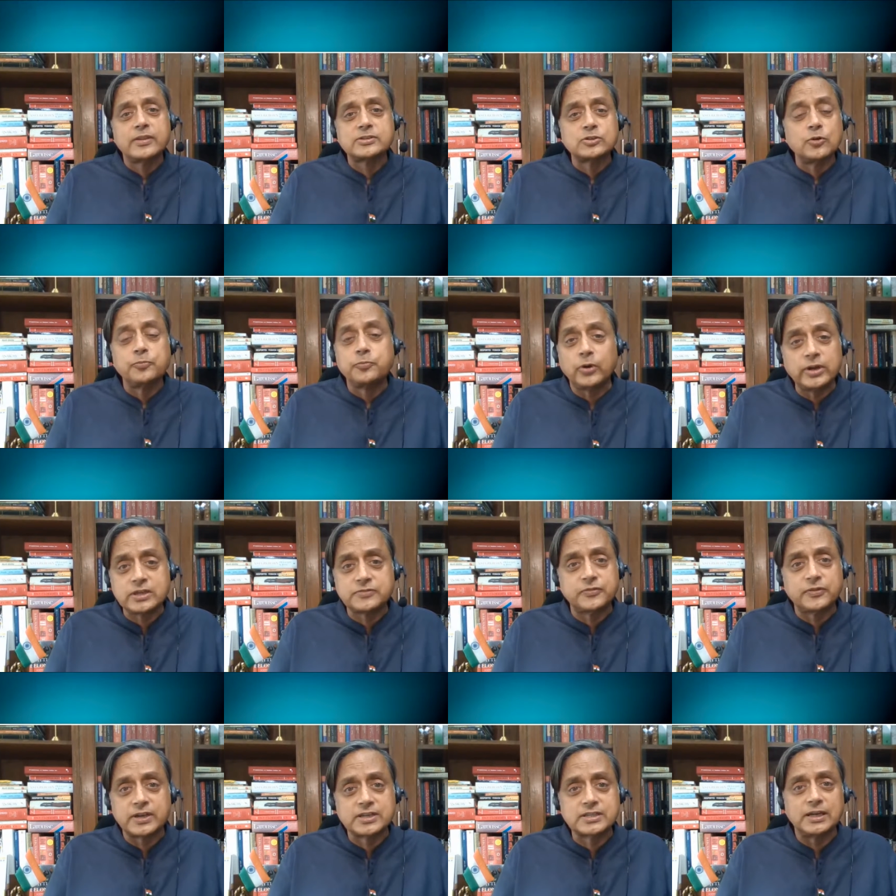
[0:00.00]
There's no point,
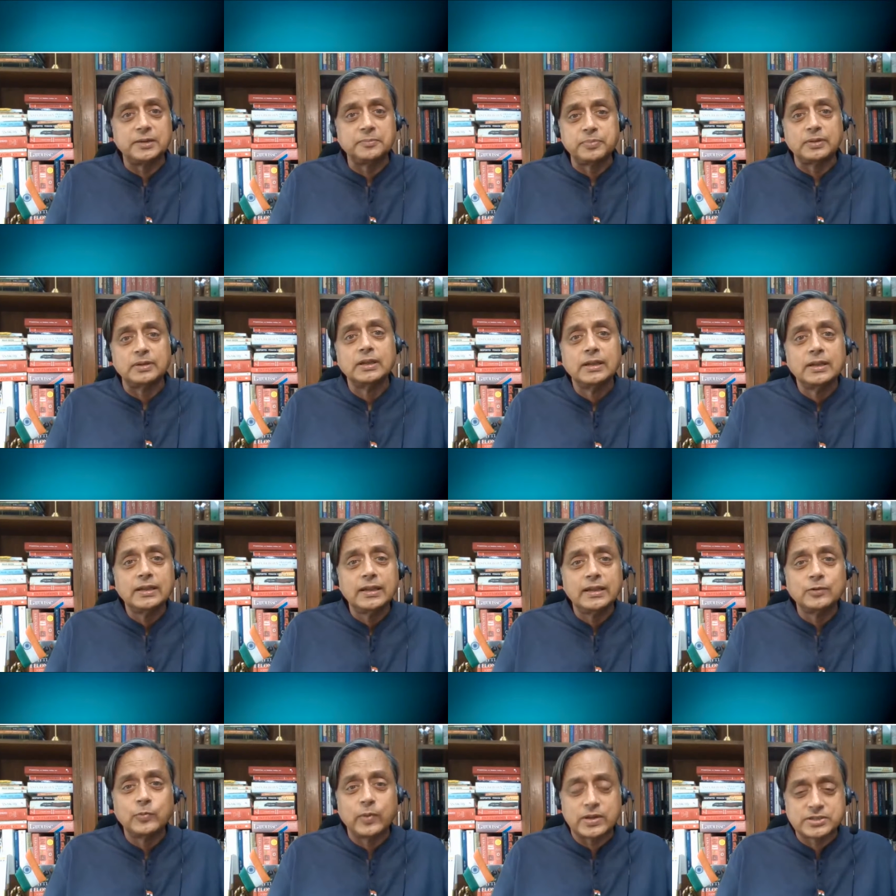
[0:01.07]
for example,
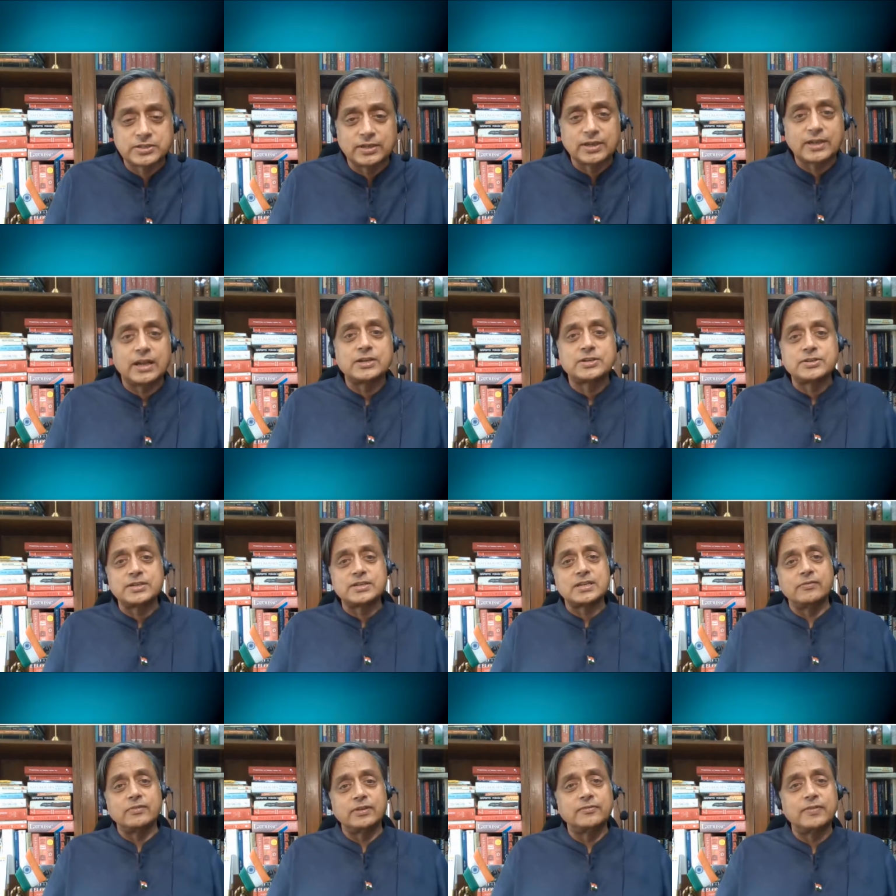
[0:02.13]
in Western countries
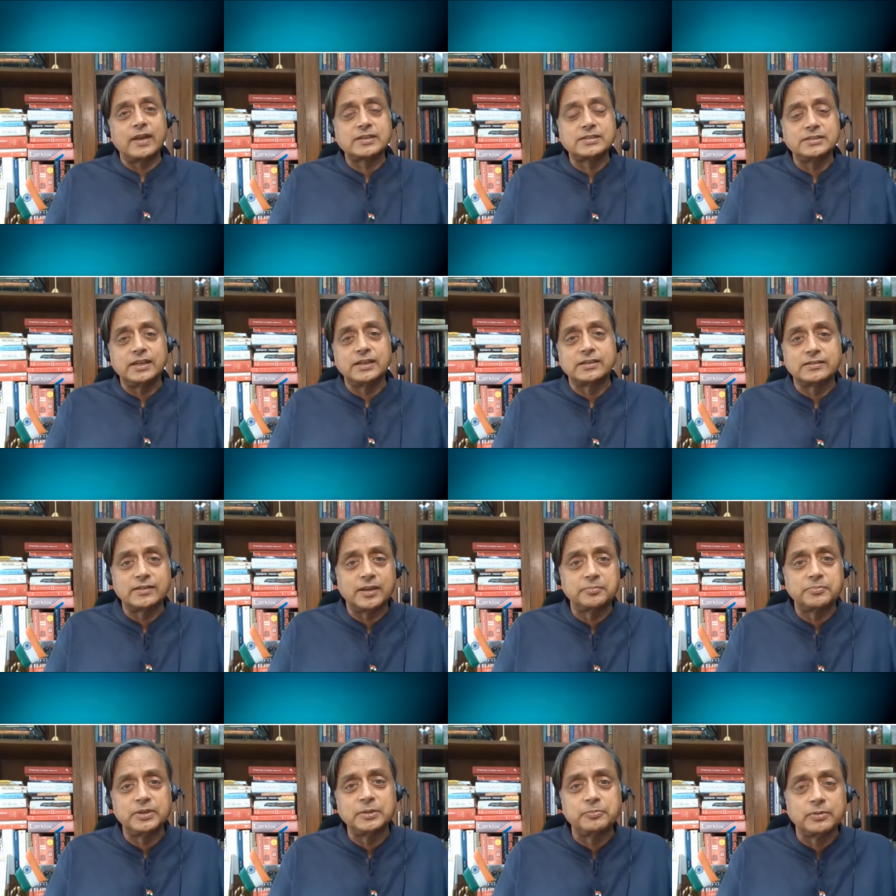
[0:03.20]
having vaccinated
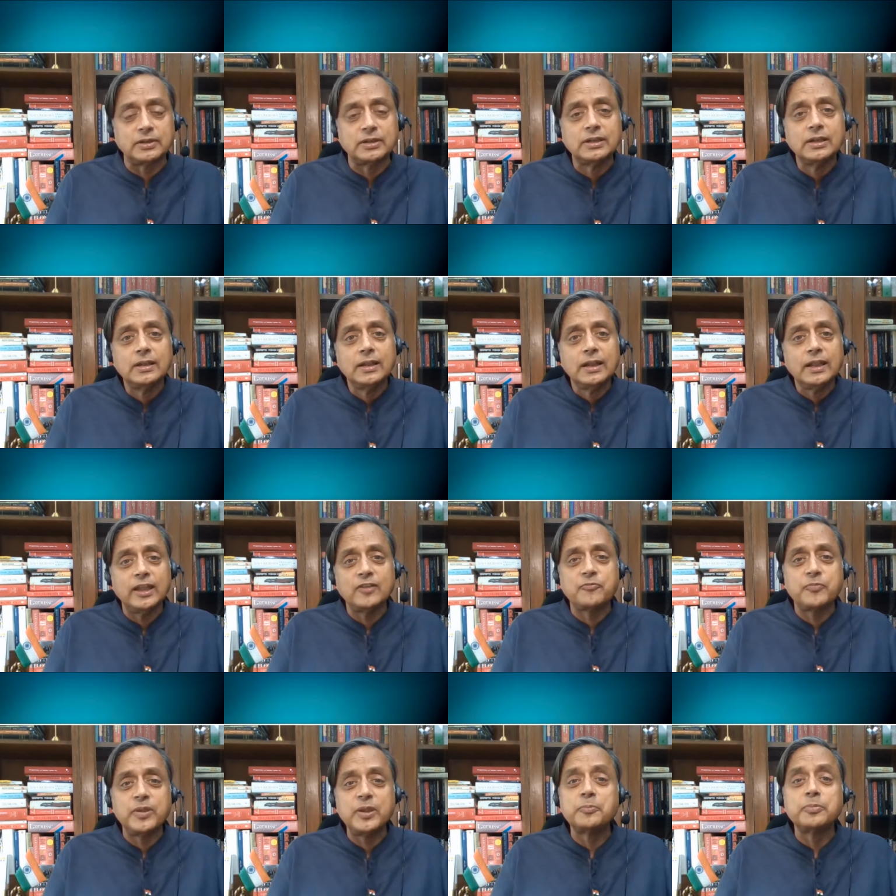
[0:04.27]
their people
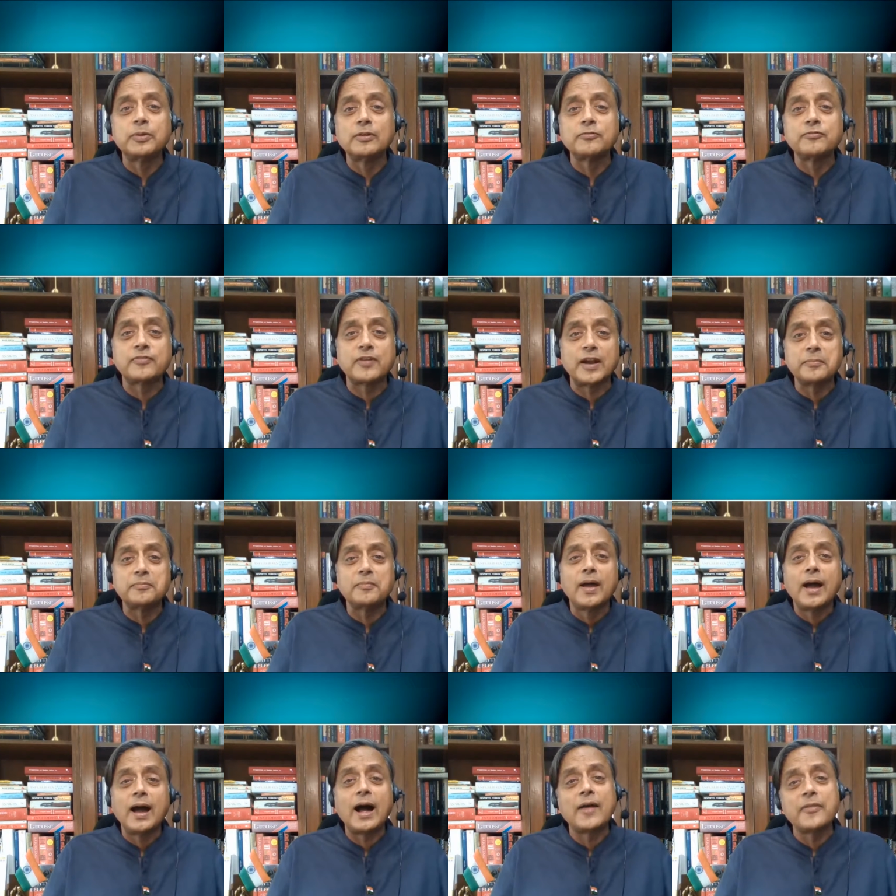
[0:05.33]
if people from
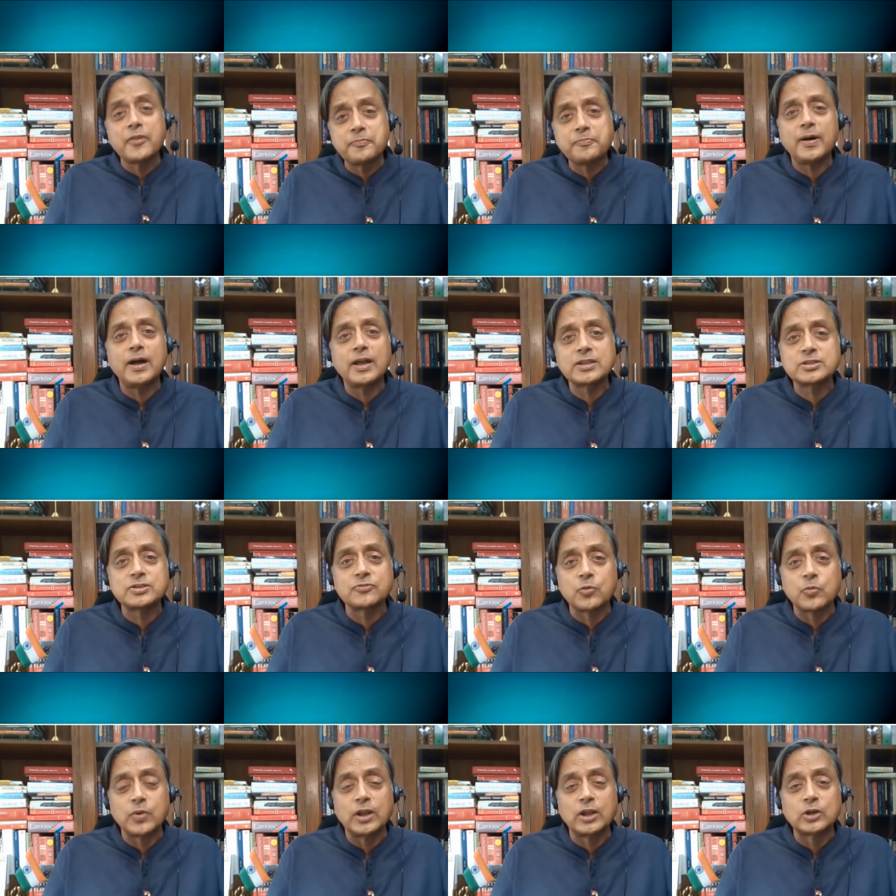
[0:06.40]
other parts of
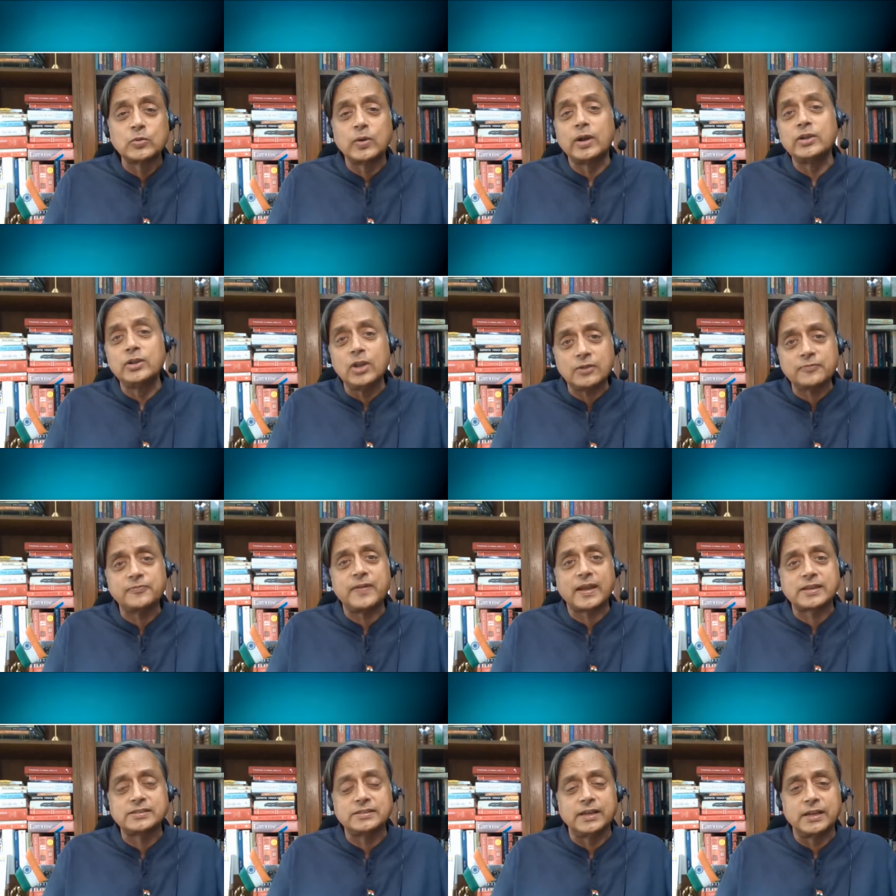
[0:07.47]
the world who are not
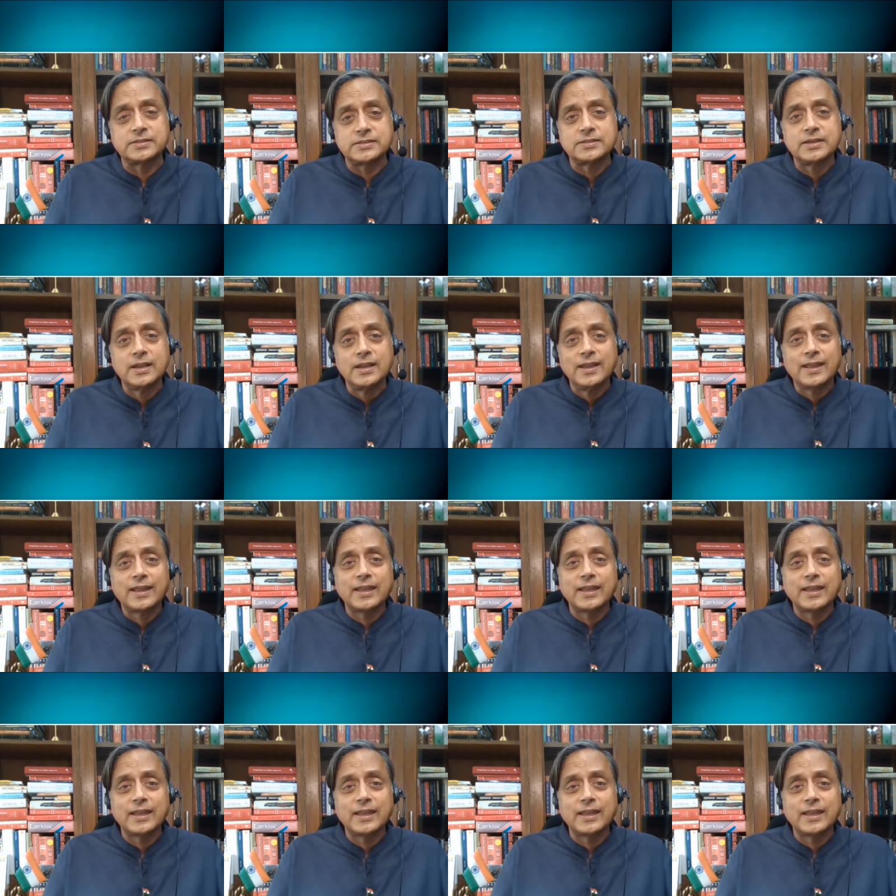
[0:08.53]
vaccinated